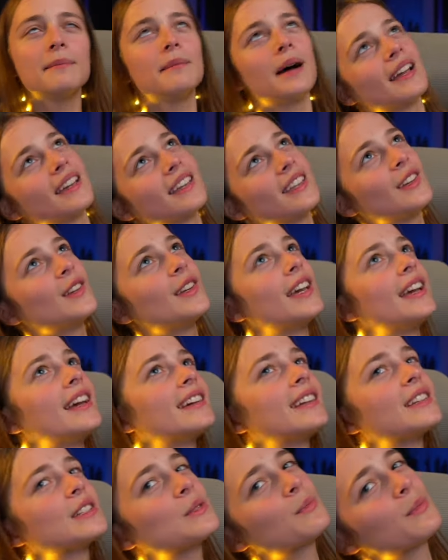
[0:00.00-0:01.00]
My cute
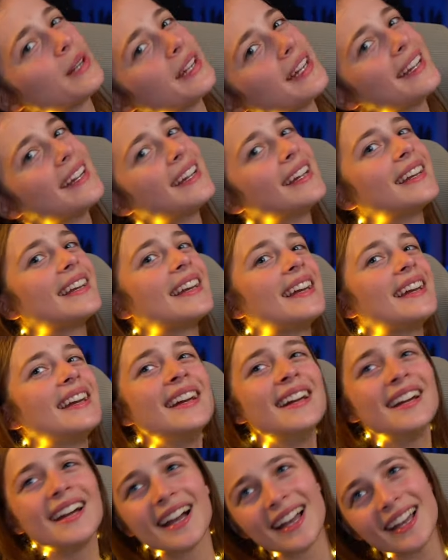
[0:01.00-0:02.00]
gang is
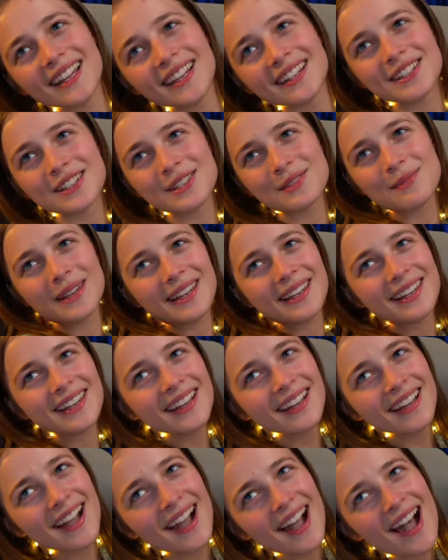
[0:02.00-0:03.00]
pretty, haters
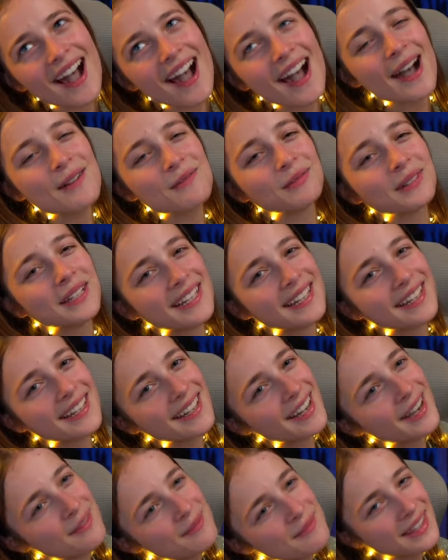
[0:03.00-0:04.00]
be
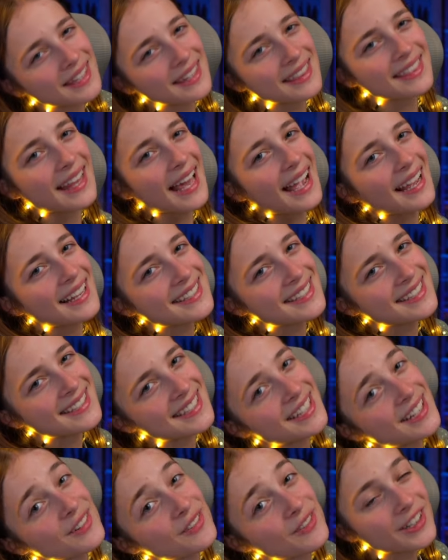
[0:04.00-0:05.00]
happy. Hope the
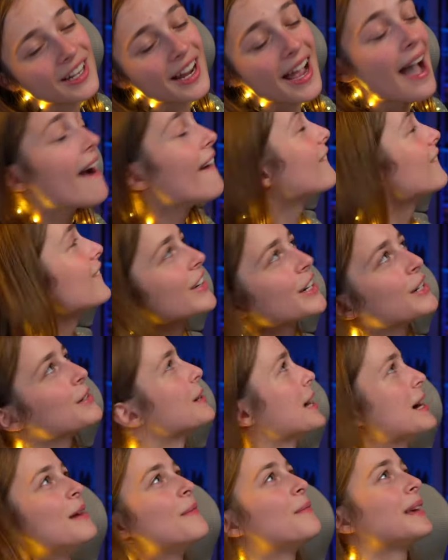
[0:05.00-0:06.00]
next year for
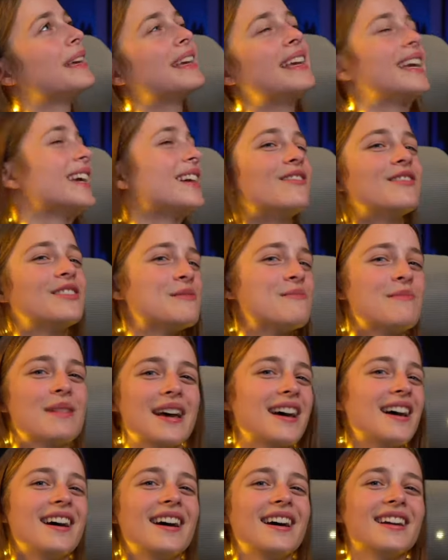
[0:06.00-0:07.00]
everyone be even
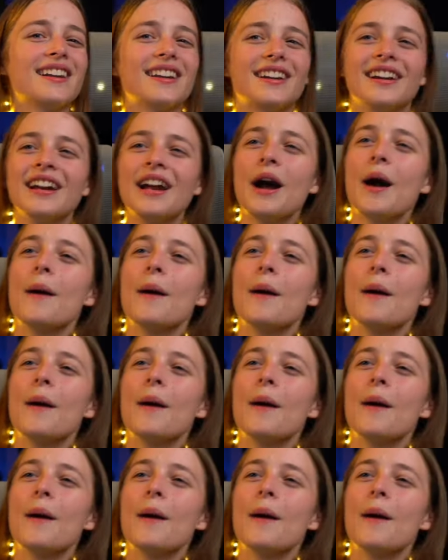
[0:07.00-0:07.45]
better.